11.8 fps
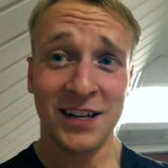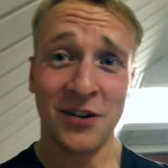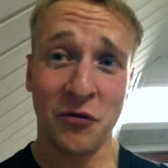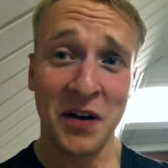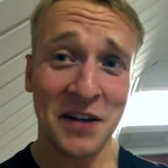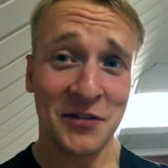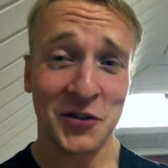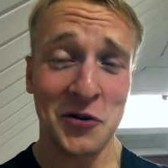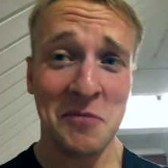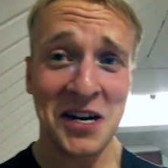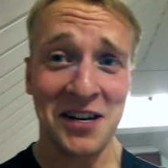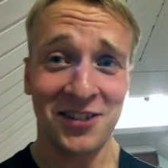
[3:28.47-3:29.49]
crave so
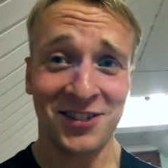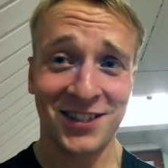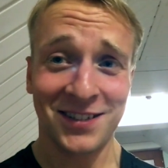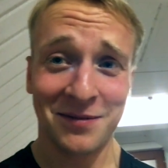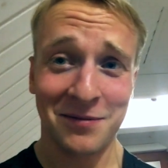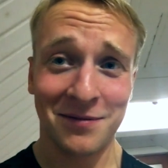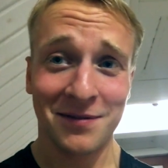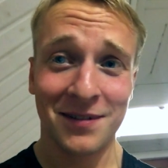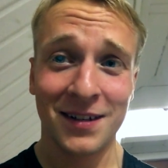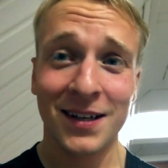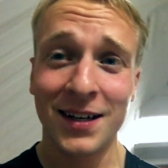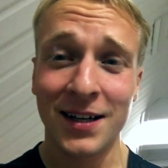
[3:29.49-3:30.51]
much,
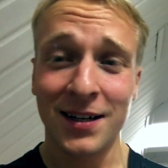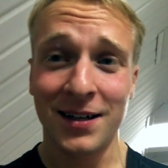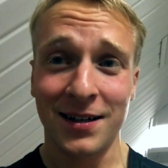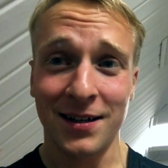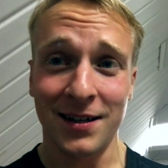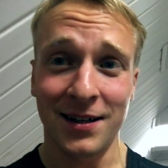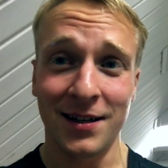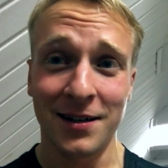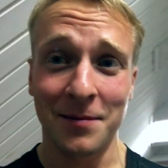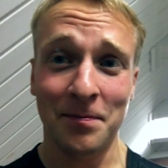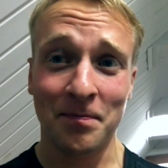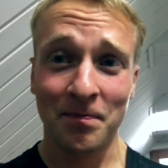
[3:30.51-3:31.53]

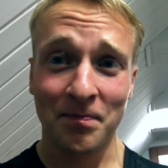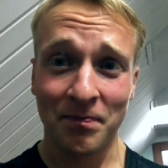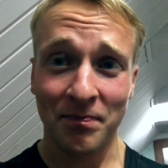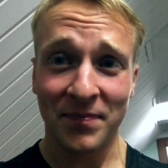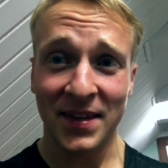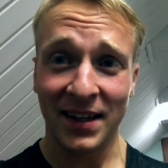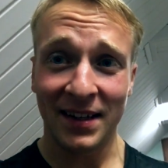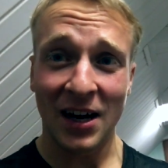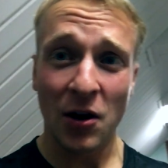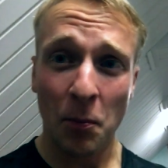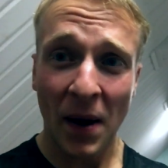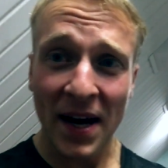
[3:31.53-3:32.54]
then
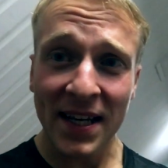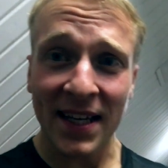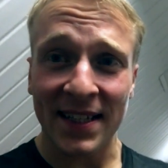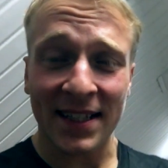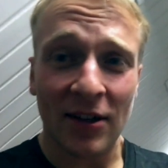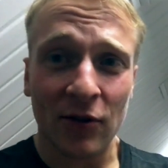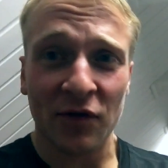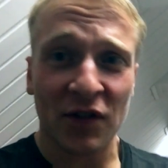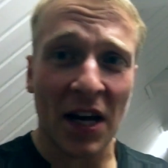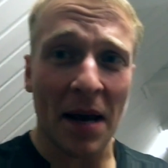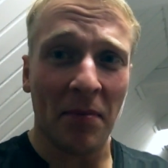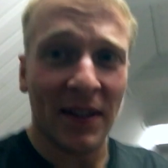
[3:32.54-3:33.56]
our body gets out of
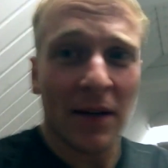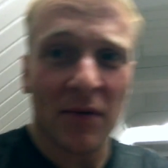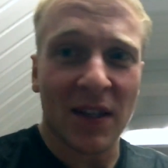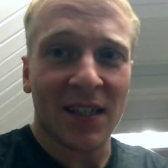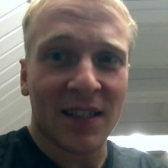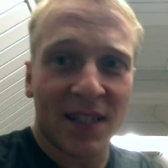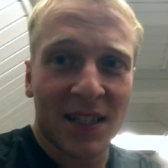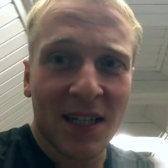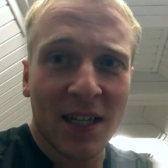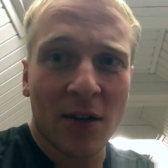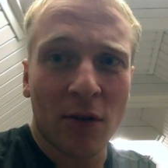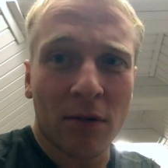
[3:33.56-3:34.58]
shape. Then we get
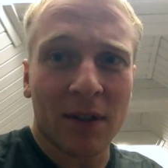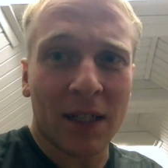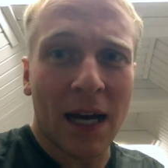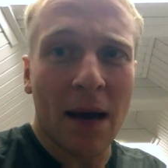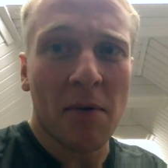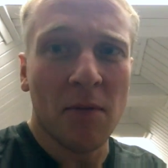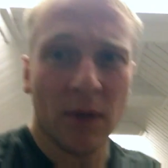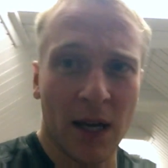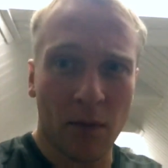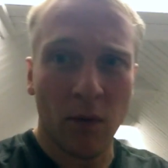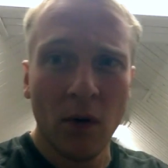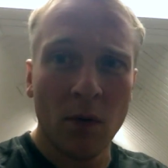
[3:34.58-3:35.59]
sick all the time, and we're
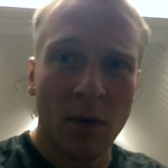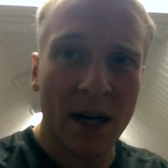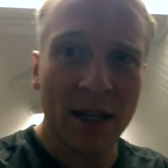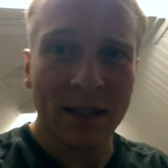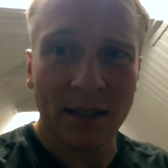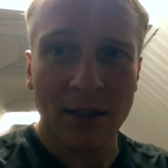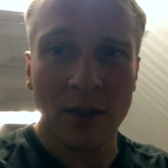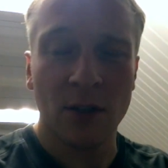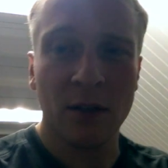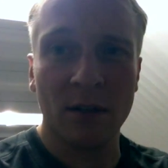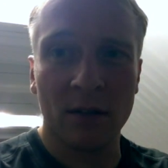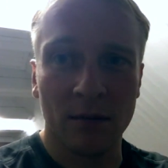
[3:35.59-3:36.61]
like, whoa, why is this
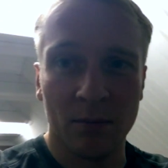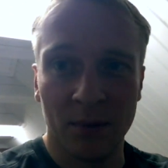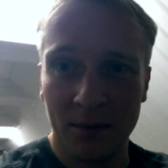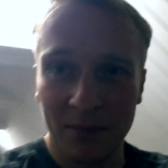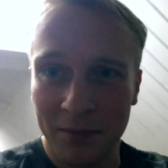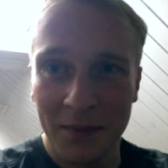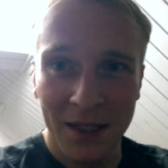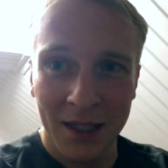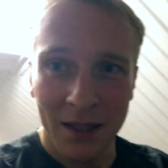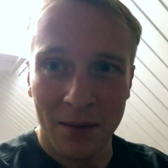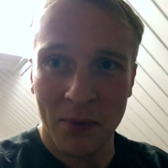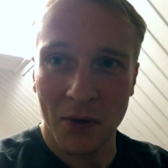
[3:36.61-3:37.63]
going on? But
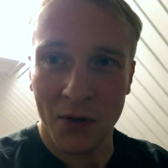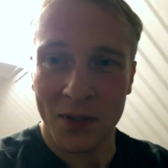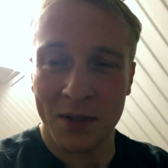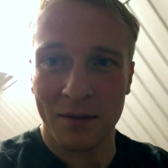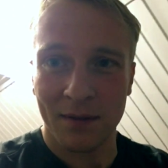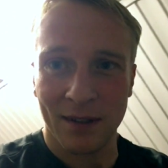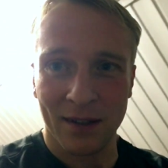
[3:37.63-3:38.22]
because